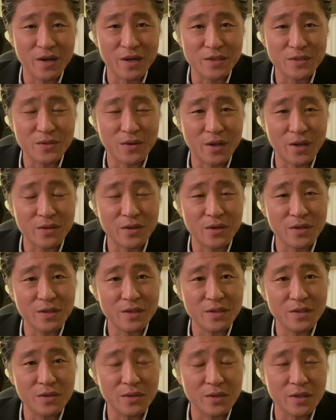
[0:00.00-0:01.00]
So I thought
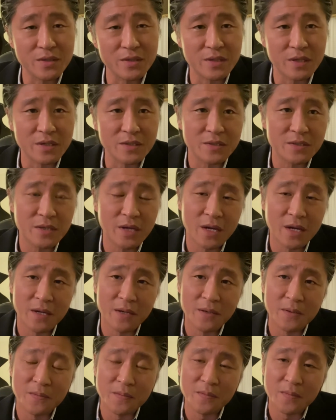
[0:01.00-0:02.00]
that that's
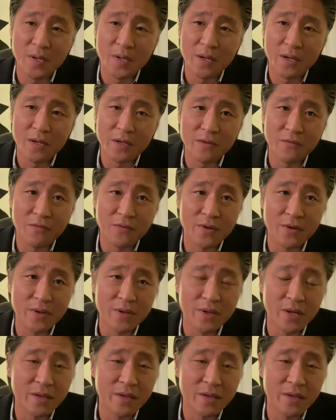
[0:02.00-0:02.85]
the funny,